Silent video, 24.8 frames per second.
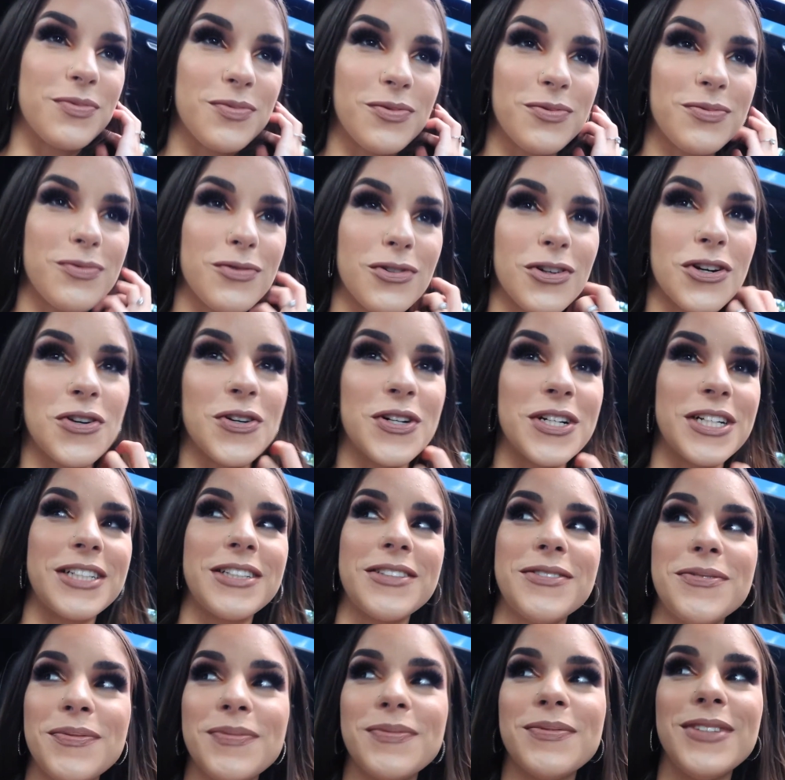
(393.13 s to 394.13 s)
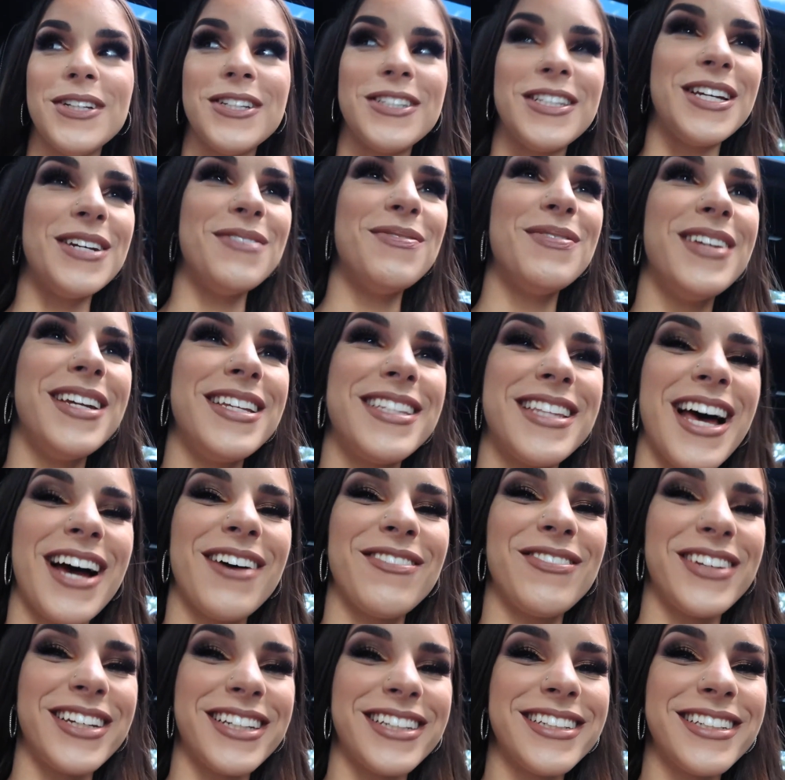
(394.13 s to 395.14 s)
I'm recording. You see him? He's
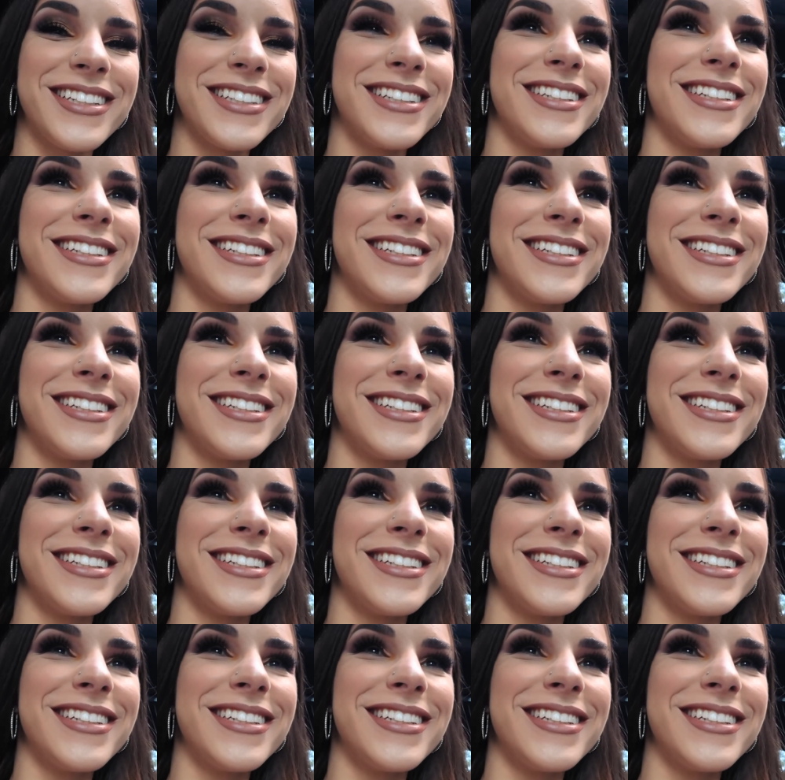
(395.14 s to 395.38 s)
laughing.